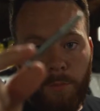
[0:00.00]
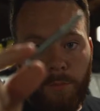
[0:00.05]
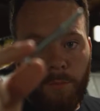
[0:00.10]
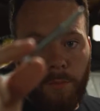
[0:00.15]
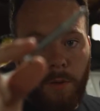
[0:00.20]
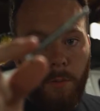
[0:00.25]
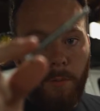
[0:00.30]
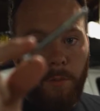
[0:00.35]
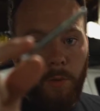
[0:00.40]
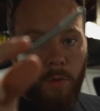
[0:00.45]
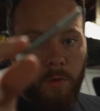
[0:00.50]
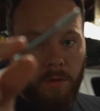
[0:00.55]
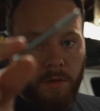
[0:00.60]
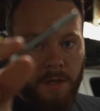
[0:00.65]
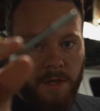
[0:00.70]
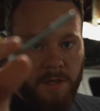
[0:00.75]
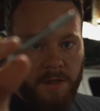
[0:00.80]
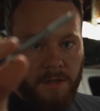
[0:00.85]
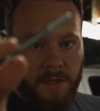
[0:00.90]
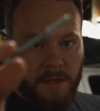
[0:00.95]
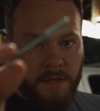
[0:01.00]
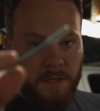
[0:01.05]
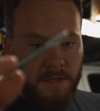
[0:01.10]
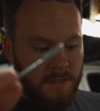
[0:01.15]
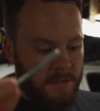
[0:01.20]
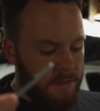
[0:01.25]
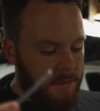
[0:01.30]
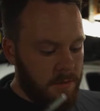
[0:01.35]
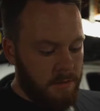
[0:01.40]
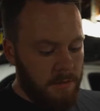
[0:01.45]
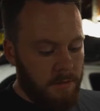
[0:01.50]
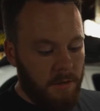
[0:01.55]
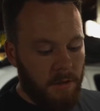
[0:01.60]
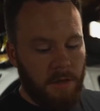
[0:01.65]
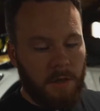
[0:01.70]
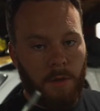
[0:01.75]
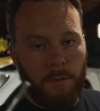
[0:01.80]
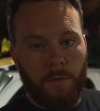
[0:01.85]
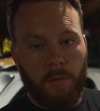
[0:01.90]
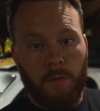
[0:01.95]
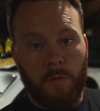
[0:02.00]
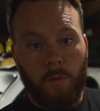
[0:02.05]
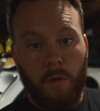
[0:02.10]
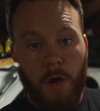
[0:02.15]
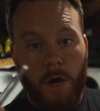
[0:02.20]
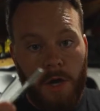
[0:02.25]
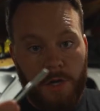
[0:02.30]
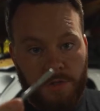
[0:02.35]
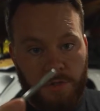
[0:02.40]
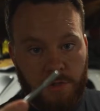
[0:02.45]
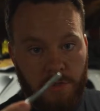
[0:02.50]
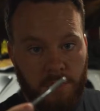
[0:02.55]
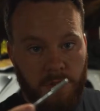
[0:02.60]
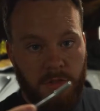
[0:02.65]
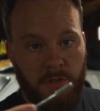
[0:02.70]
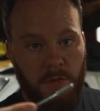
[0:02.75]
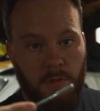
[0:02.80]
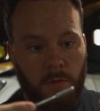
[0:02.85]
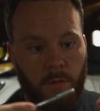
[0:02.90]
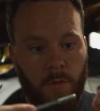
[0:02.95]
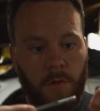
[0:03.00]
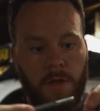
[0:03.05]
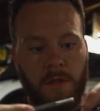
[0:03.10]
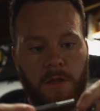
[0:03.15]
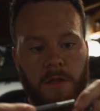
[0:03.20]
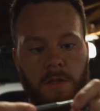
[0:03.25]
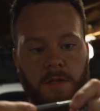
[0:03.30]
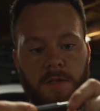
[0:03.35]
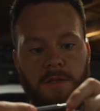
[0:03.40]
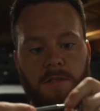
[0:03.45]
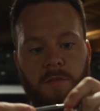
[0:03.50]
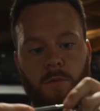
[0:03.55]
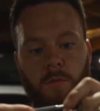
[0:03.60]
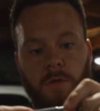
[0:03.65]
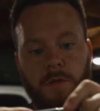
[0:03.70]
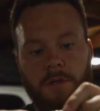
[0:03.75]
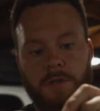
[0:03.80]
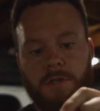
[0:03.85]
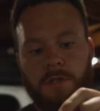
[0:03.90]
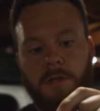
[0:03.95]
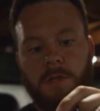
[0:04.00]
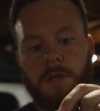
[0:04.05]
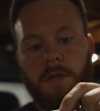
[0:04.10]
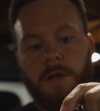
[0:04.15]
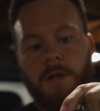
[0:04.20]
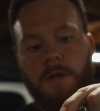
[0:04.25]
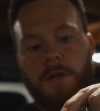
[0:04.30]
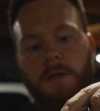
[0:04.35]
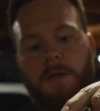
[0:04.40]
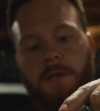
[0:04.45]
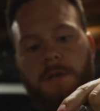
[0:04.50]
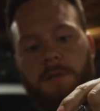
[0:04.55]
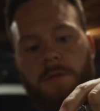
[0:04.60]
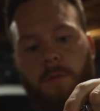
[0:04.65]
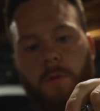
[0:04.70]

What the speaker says: a bolt like this and a couple of washers. So the way that this works is a